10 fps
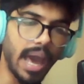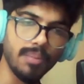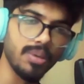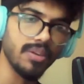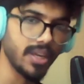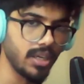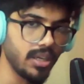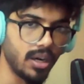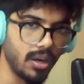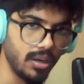can be very
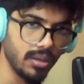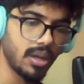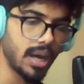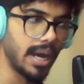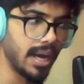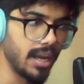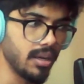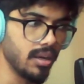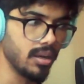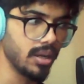hard
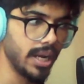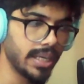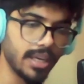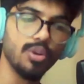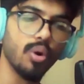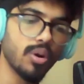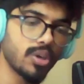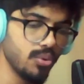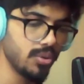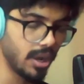and it can
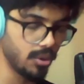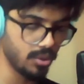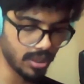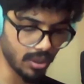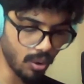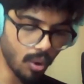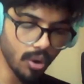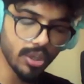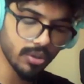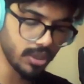knock you down
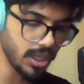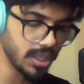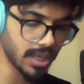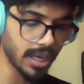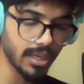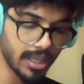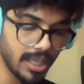on your knees and